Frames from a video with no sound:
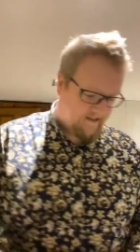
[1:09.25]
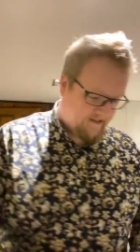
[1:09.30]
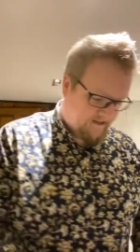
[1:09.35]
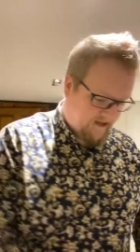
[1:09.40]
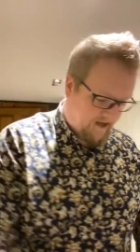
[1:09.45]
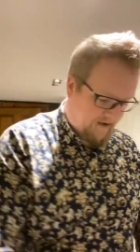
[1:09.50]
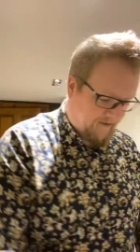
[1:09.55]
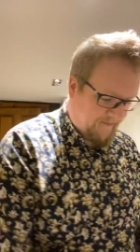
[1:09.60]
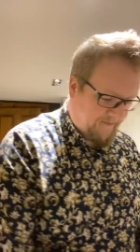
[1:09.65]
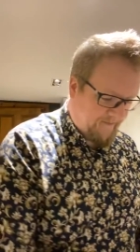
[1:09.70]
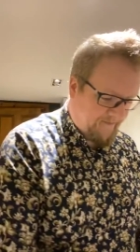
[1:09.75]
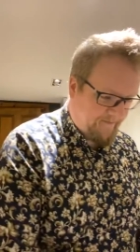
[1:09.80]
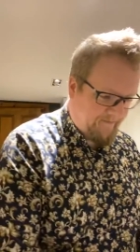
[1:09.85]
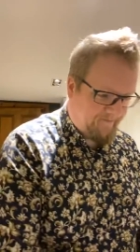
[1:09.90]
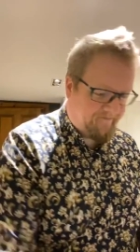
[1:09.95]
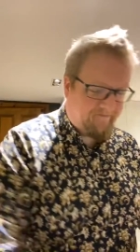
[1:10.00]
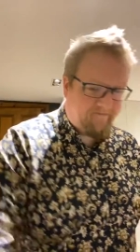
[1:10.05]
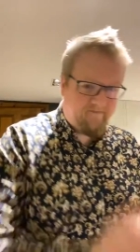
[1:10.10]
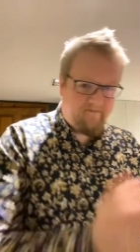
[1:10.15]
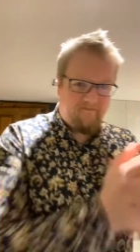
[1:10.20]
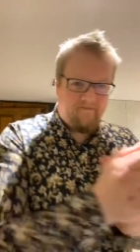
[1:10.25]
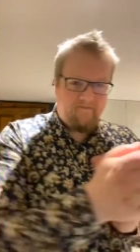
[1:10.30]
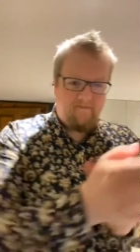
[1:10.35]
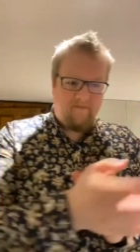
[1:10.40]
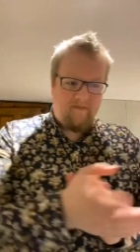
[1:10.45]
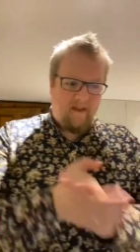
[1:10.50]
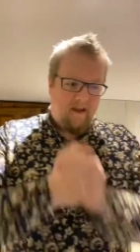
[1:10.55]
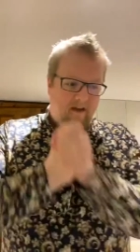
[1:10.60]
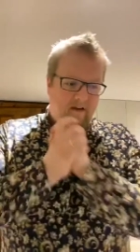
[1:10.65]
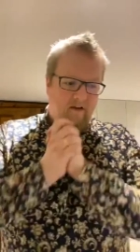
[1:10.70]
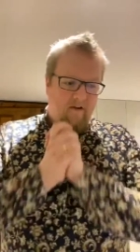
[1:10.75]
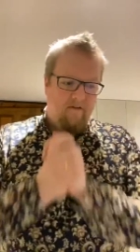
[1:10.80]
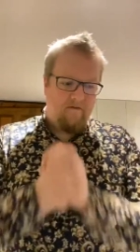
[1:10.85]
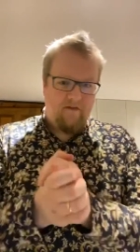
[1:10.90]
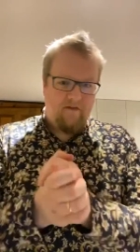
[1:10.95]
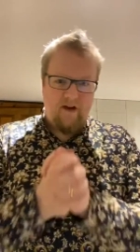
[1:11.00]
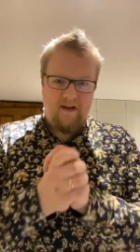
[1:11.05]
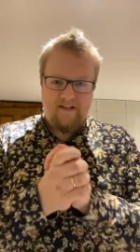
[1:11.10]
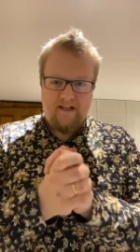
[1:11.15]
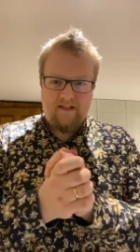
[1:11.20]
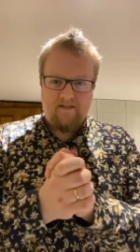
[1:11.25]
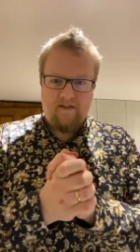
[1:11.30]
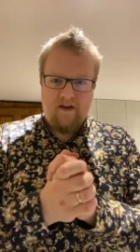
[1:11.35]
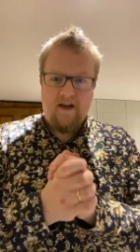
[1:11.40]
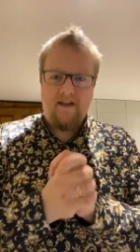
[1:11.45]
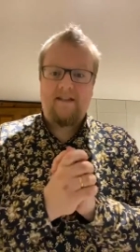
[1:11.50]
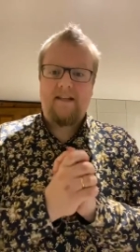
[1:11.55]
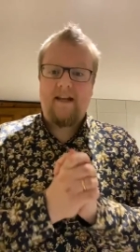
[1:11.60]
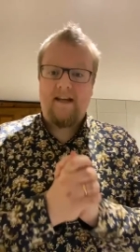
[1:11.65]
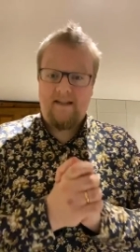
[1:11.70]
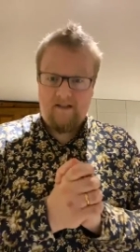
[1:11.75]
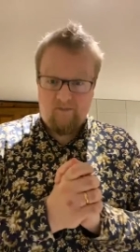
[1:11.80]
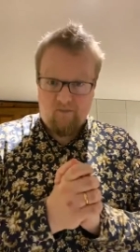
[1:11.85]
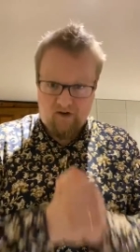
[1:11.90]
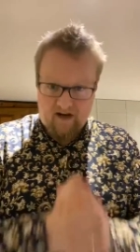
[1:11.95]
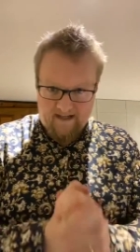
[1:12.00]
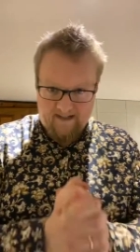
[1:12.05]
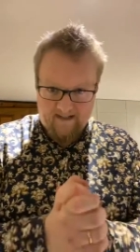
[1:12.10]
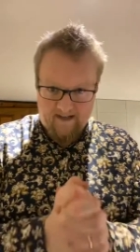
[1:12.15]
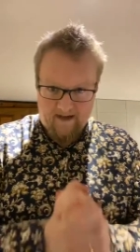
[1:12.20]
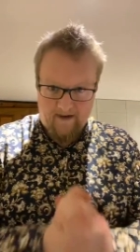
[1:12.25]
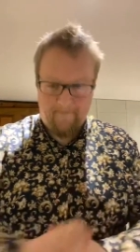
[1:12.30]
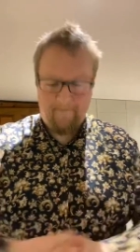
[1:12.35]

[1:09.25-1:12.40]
So, first things first, espresso.